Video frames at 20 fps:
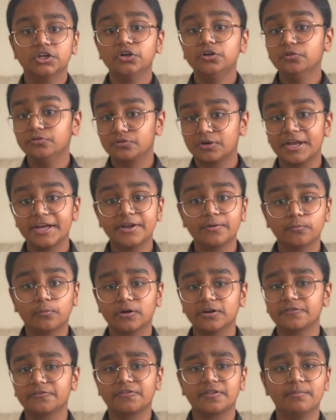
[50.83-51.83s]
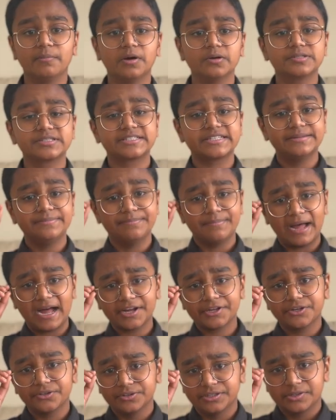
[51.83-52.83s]
who ran one of the most
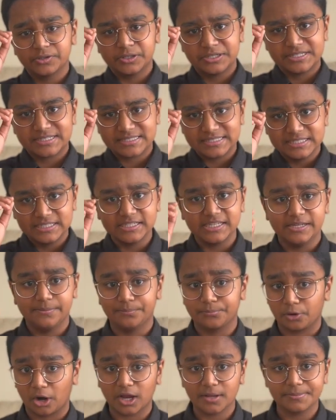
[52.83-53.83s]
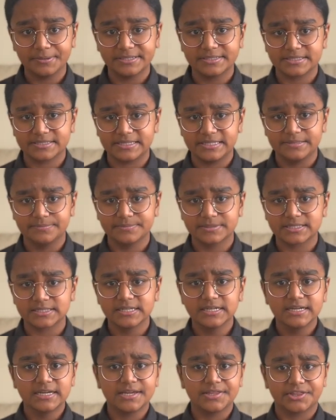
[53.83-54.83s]
immaculately sneaky bribing schemes
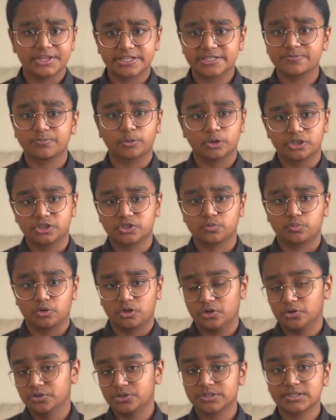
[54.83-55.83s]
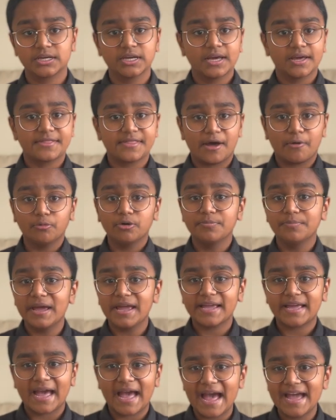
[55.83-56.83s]
in the sports world that would make
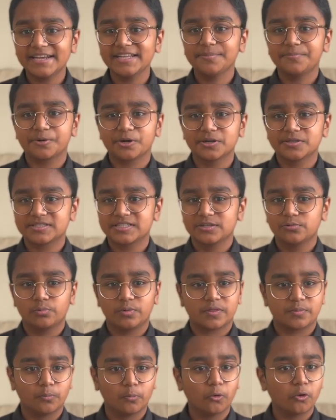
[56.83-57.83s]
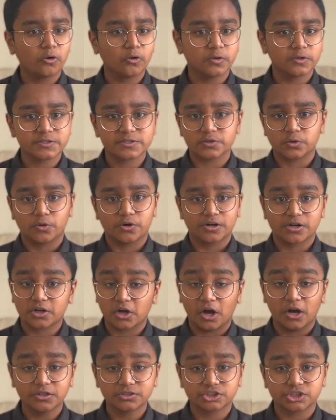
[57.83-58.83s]
any person with morals or a
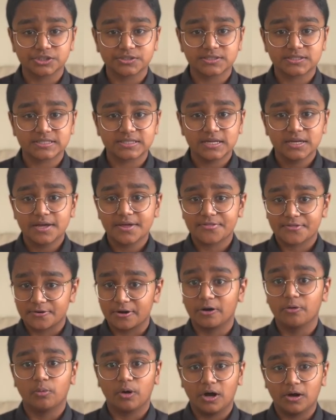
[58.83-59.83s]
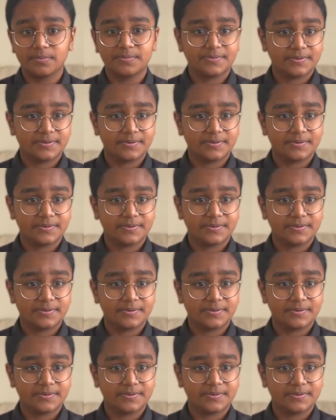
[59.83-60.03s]
conscience throw up.